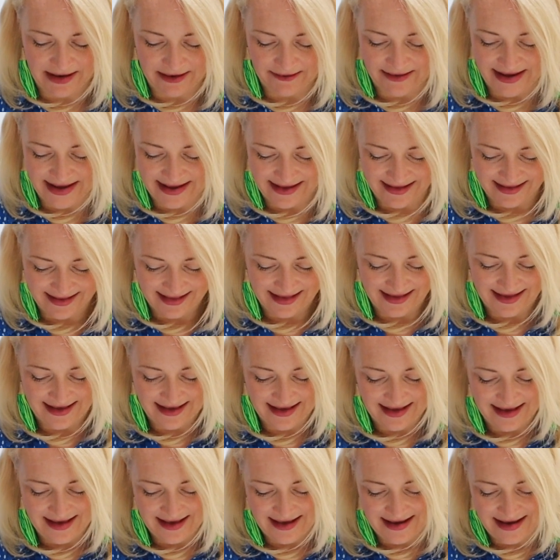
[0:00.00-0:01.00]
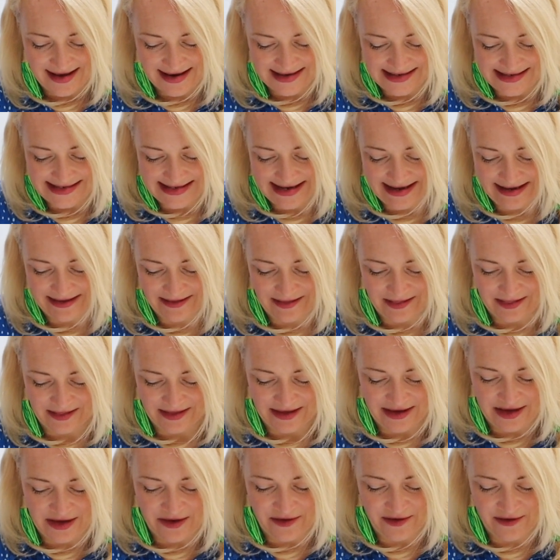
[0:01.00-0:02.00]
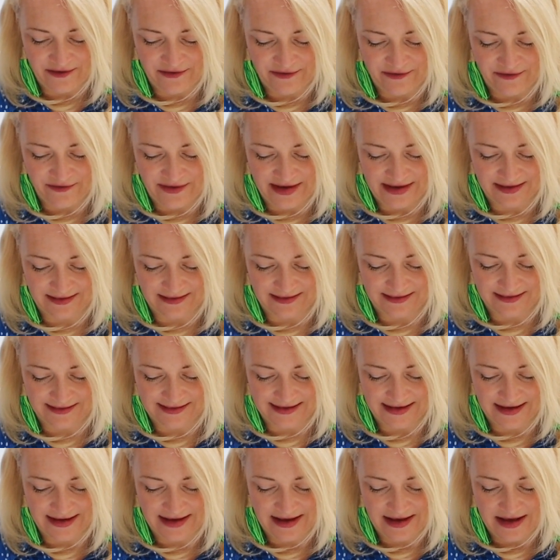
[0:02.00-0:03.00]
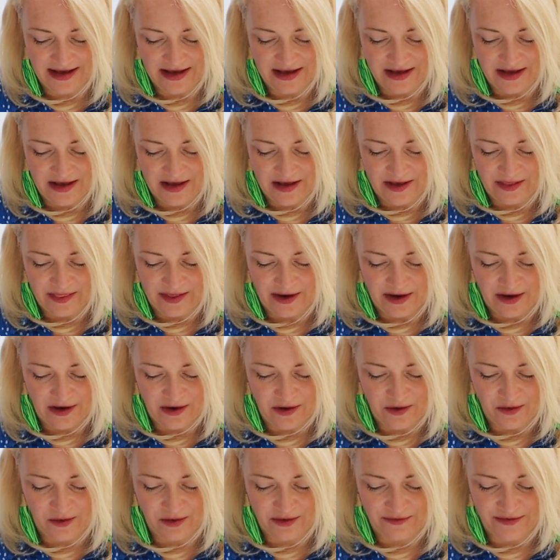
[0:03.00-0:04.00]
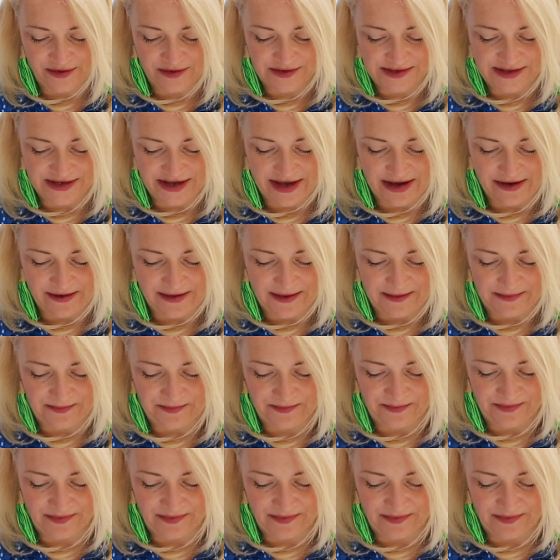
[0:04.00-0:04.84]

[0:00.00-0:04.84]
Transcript: going until you have filled the whole of your skewer.